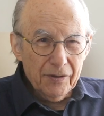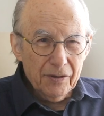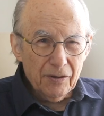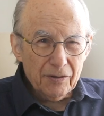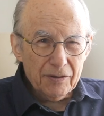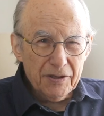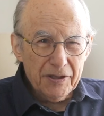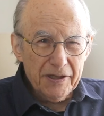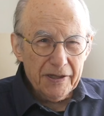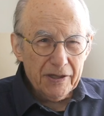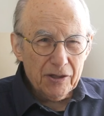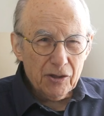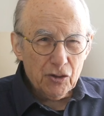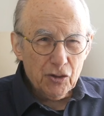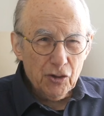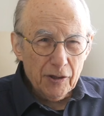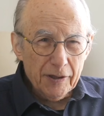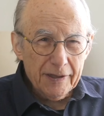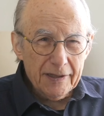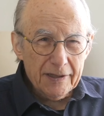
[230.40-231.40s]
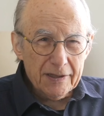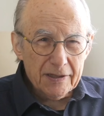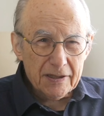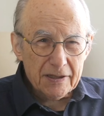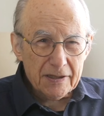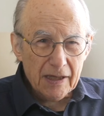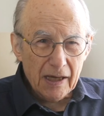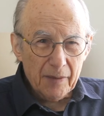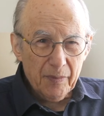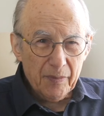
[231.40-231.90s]
you know, tea and
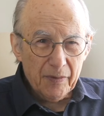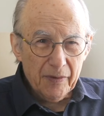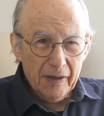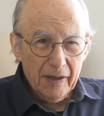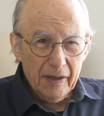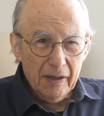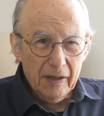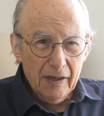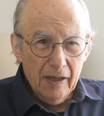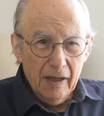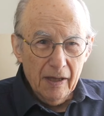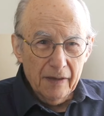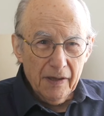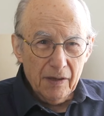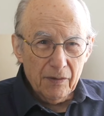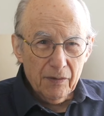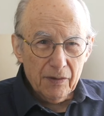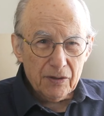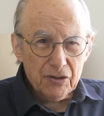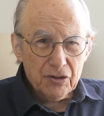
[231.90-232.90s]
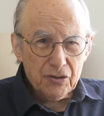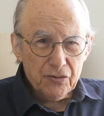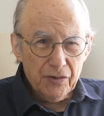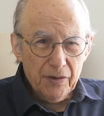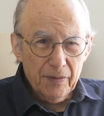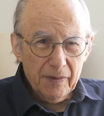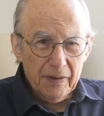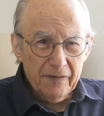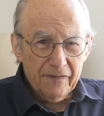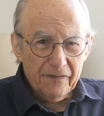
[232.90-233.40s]
cookies type thing. They were
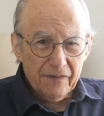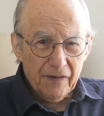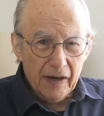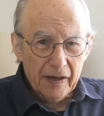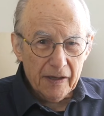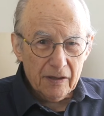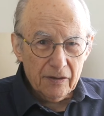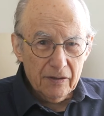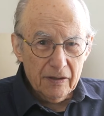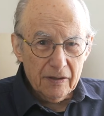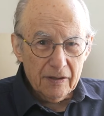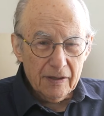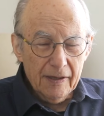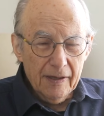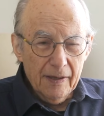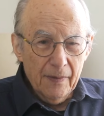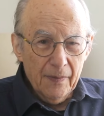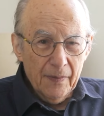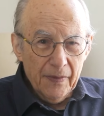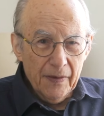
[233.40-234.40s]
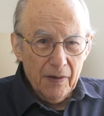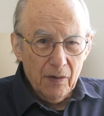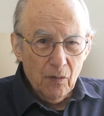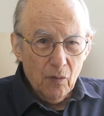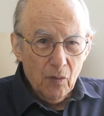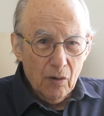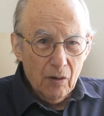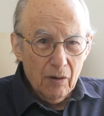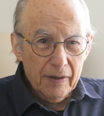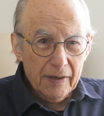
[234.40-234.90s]
extremely violent. There
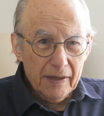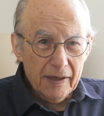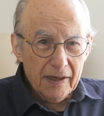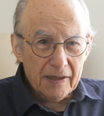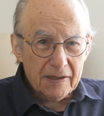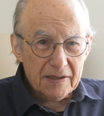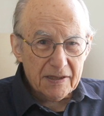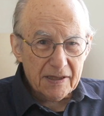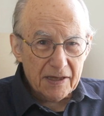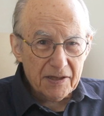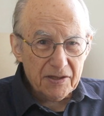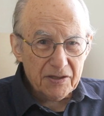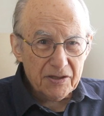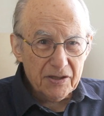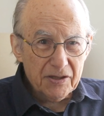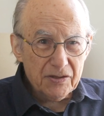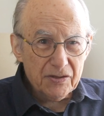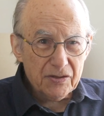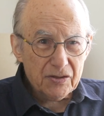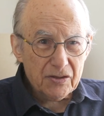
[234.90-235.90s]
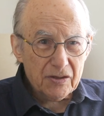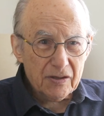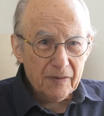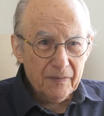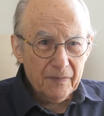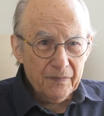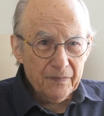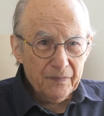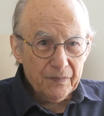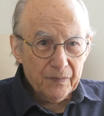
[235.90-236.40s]
were excesses,
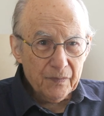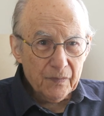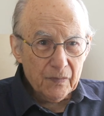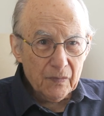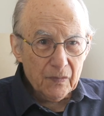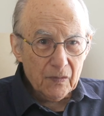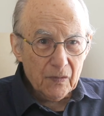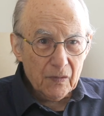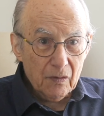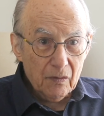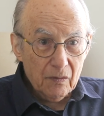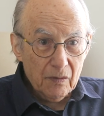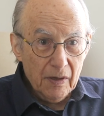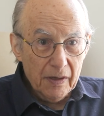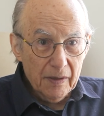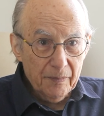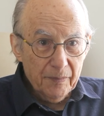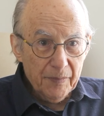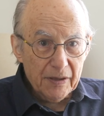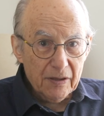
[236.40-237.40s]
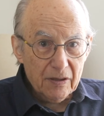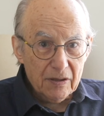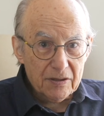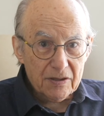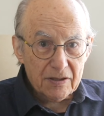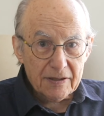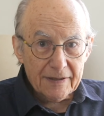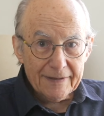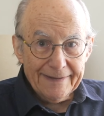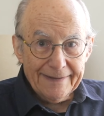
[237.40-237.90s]
right?
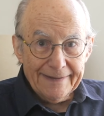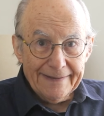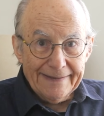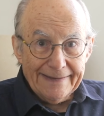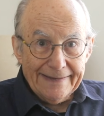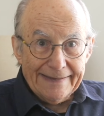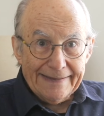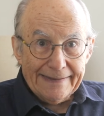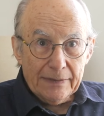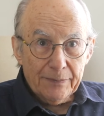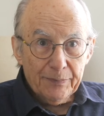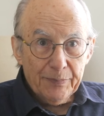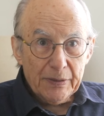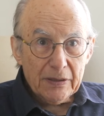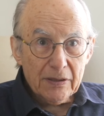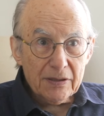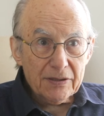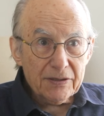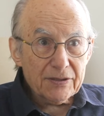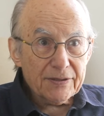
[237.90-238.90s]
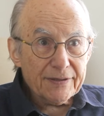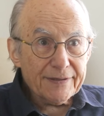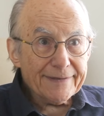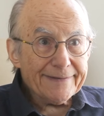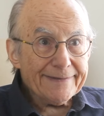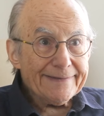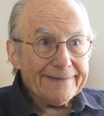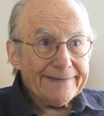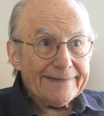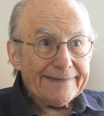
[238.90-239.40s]
Because
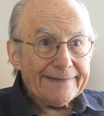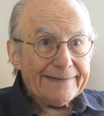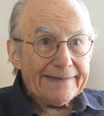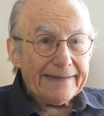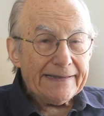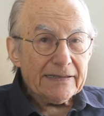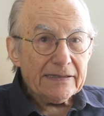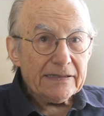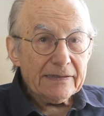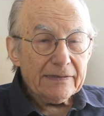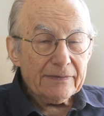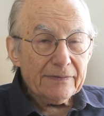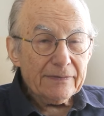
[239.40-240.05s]
the